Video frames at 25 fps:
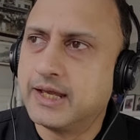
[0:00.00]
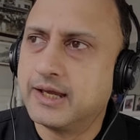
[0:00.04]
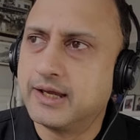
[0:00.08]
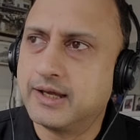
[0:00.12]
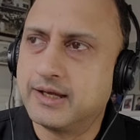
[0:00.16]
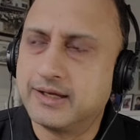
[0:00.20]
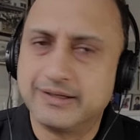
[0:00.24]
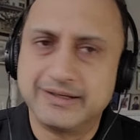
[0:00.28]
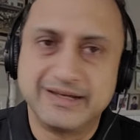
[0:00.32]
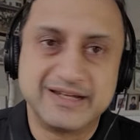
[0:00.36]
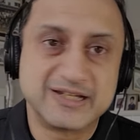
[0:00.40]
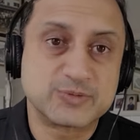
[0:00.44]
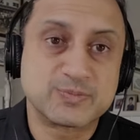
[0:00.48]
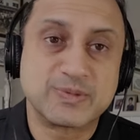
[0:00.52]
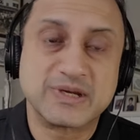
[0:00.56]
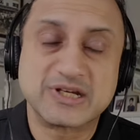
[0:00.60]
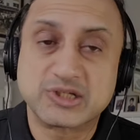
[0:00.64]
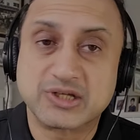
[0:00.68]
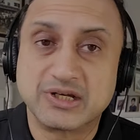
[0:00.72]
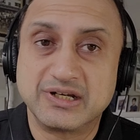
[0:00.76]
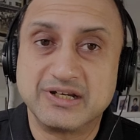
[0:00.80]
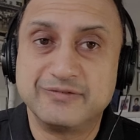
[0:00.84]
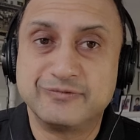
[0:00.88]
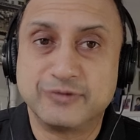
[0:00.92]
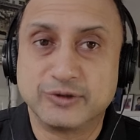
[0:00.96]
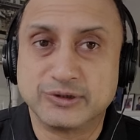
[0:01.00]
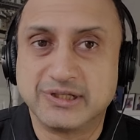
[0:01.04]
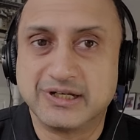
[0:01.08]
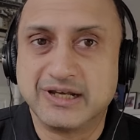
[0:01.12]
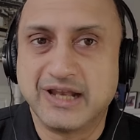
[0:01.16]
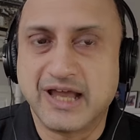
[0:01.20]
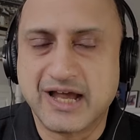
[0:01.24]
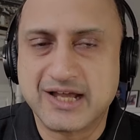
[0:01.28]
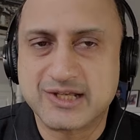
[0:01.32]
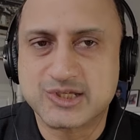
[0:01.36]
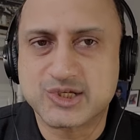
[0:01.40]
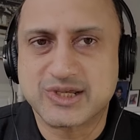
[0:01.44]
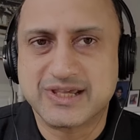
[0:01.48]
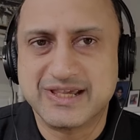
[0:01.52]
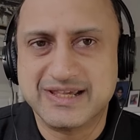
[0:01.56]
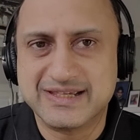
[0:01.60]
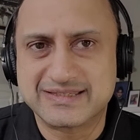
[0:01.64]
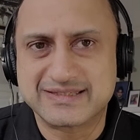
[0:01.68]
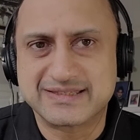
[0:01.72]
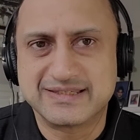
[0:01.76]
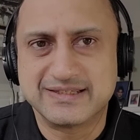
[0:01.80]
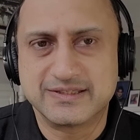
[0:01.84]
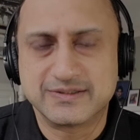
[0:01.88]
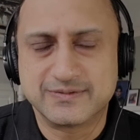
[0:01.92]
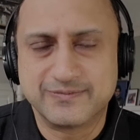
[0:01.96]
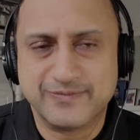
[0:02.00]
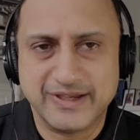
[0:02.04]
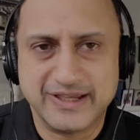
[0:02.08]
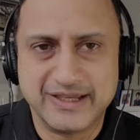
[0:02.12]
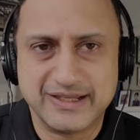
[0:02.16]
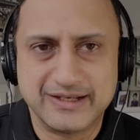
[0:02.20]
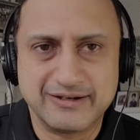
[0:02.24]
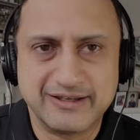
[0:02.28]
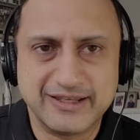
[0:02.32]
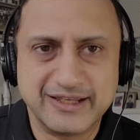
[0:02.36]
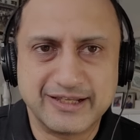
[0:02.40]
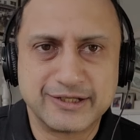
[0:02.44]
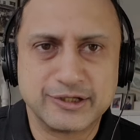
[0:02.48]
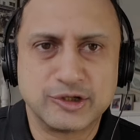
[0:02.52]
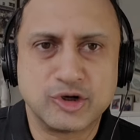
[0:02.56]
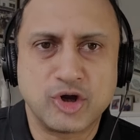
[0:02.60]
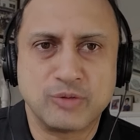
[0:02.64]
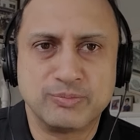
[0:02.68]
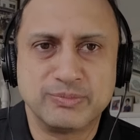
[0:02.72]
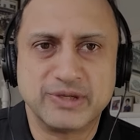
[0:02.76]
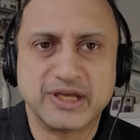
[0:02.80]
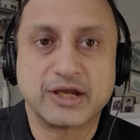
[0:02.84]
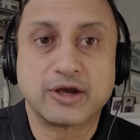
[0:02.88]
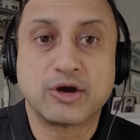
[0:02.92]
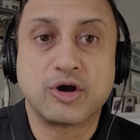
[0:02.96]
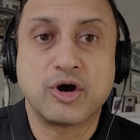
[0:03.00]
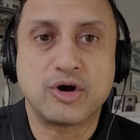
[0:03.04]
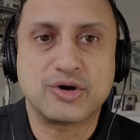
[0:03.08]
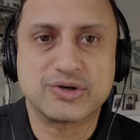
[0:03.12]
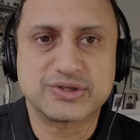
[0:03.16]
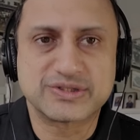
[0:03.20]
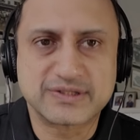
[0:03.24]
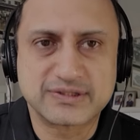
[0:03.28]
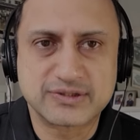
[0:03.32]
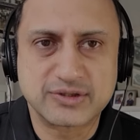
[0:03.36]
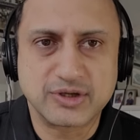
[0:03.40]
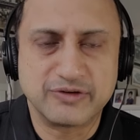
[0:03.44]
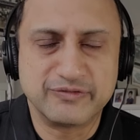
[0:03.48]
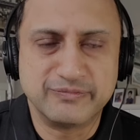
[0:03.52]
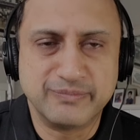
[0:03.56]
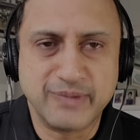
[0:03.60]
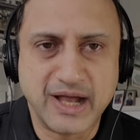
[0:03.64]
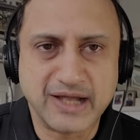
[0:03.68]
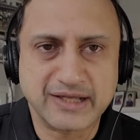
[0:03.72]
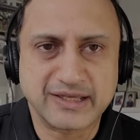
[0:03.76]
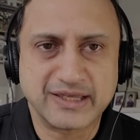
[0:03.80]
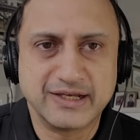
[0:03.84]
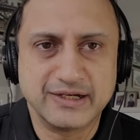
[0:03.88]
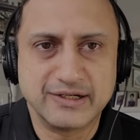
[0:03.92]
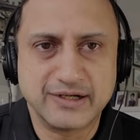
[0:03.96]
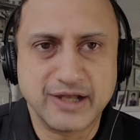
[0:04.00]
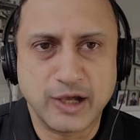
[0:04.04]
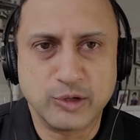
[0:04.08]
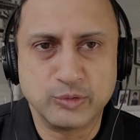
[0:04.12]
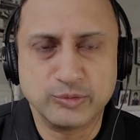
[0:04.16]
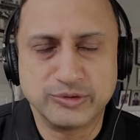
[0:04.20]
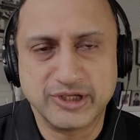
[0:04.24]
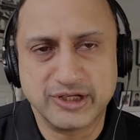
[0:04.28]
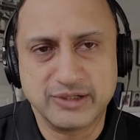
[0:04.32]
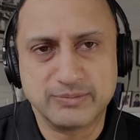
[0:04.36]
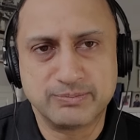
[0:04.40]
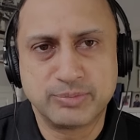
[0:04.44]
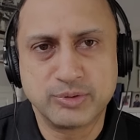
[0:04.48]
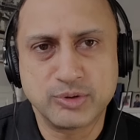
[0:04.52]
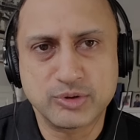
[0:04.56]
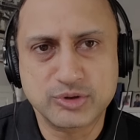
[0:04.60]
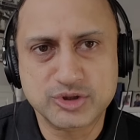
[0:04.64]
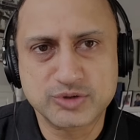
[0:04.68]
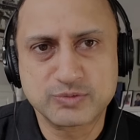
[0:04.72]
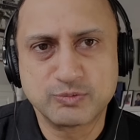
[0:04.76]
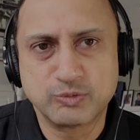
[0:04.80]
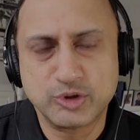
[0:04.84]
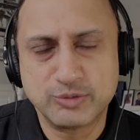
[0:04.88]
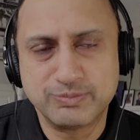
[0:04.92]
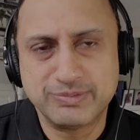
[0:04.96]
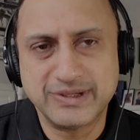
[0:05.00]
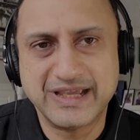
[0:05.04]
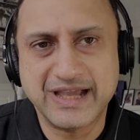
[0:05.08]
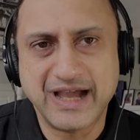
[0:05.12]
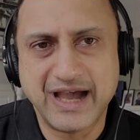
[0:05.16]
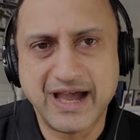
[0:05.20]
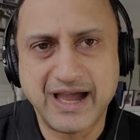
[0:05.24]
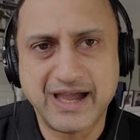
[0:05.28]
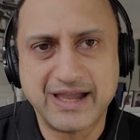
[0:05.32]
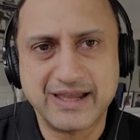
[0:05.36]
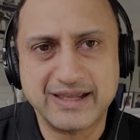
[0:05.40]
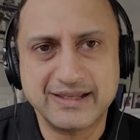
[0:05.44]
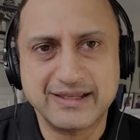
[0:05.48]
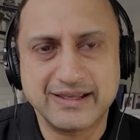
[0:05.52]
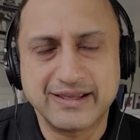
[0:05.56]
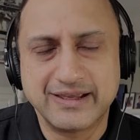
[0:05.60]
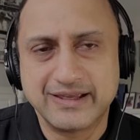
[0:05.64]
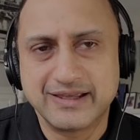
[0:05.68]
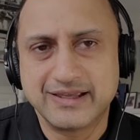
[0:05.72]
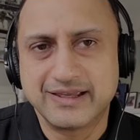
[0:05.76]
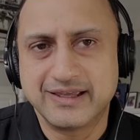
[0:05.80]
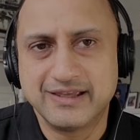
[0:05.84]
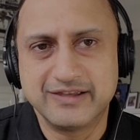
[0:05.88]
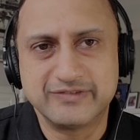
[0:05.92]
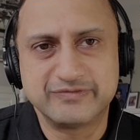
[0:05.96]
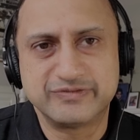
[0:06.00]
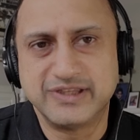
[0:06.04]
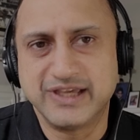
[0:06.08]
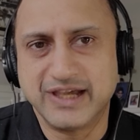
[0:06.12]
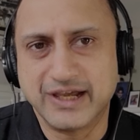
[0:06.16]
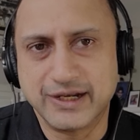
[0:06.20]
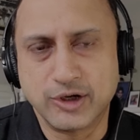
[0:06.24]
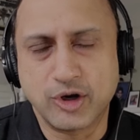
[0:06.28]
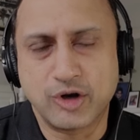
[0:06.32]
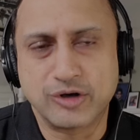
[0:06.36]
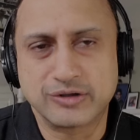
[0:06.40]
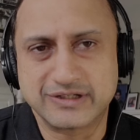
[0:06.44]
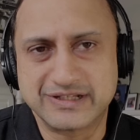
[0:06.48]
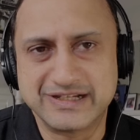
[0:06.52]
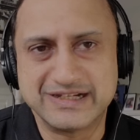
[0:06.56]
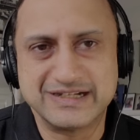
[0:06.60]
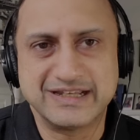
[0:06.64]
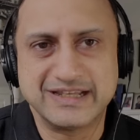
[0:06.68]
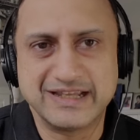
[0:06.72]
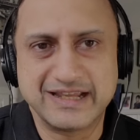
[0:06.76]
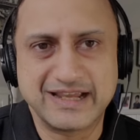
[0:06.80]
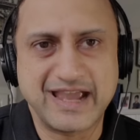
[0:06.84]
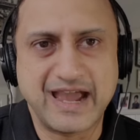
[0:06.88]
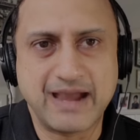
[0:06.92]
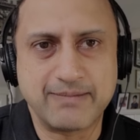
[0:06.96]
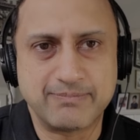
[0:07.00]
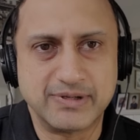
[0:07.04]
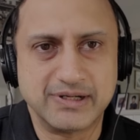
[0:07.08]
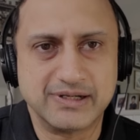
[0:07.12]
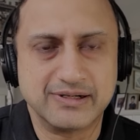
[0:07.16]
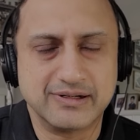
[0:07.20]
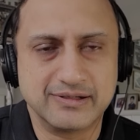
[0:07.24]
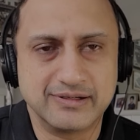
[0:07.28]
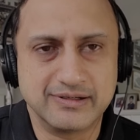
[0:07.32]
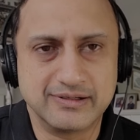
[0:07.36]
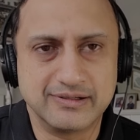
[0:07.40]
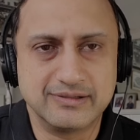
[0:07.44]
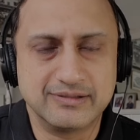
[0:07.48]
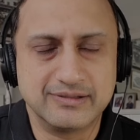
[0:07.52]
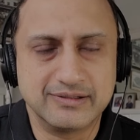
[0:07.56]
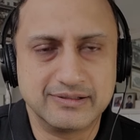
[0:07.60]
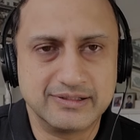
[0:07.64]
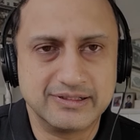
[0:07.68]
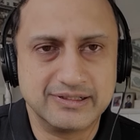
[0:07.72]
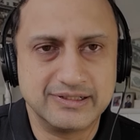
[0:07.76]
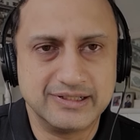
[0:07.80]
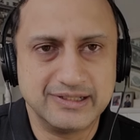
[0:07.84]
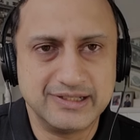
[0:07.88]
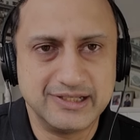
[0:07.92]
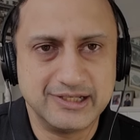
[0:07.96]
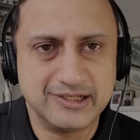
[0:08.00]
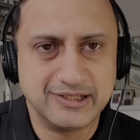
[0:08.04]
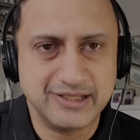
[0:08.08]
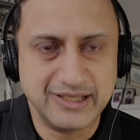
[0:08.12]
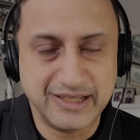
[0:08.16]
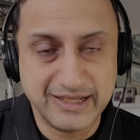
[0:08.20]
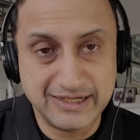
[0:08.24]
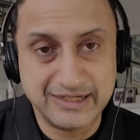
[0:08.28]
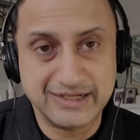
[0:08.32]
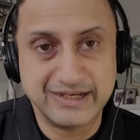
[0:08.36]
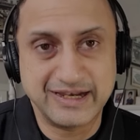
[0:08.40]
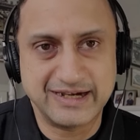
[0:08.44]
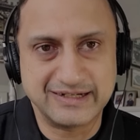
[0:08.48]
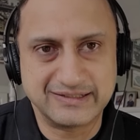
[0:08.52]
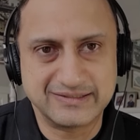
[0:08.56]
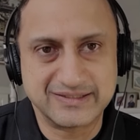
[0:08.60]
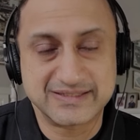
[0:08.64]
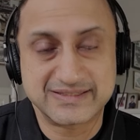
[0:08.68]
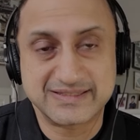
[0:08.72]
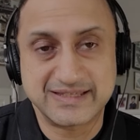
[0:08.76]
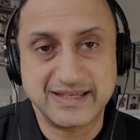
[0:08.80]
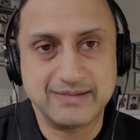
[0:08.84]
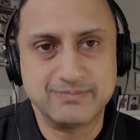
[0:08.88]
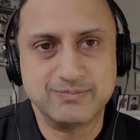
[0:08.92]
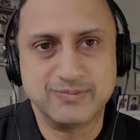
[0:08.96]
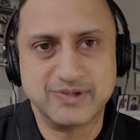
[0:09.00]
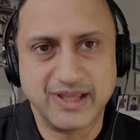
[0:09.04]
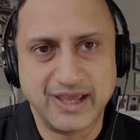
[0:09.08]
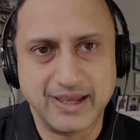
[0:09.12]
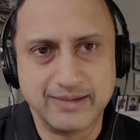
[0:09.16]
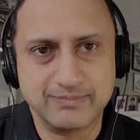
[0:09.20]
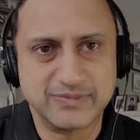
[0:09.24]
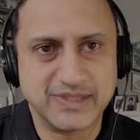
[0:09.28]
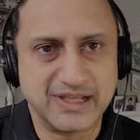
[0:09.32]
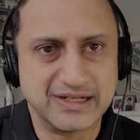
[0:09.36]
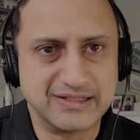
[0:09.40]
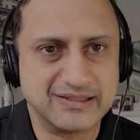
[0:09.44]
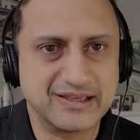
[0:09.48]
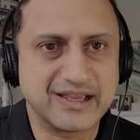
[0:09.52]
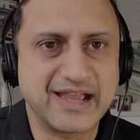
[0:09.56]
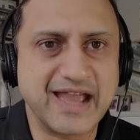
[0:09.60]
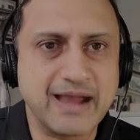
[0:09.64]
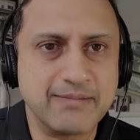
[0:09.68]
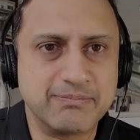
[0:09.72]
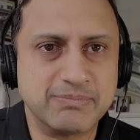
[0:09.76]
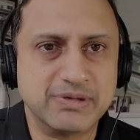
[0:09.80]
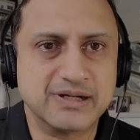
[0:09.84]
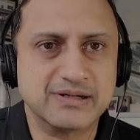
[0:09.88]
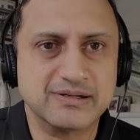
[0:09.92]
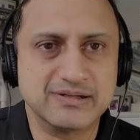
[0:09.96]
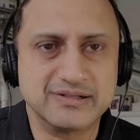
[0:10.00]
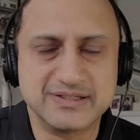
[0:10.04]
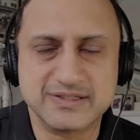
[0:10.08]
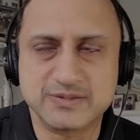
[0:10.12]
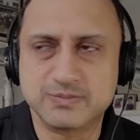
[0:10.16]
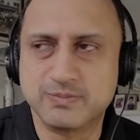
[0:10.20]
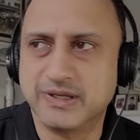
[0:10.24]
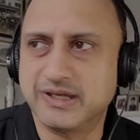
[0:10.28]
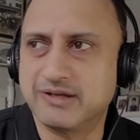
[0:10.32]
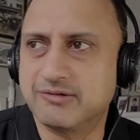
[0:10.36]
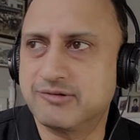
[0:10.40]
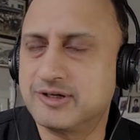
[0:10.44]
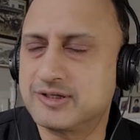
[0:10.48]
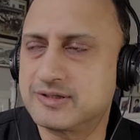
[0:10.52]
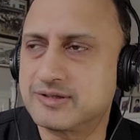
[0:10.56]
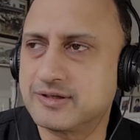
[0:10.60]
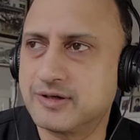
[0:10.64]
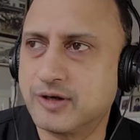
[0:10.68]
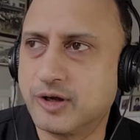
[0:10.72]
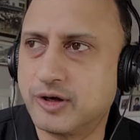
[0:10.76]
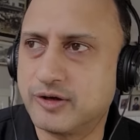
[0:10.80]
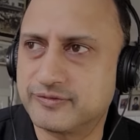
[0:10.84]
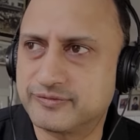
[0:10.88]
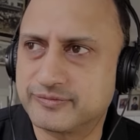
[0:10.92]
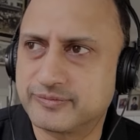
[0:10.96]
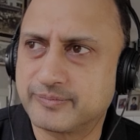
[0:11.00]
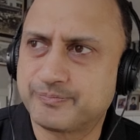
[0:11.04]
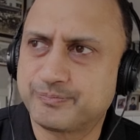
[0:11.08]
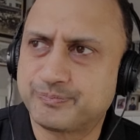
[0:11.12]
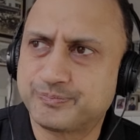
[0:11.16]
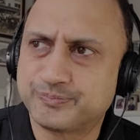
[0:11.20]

uh, especially for the large cases where economic costs of marking down their books would be high if they are not getting capital in, in at the same time that the capital is being written off.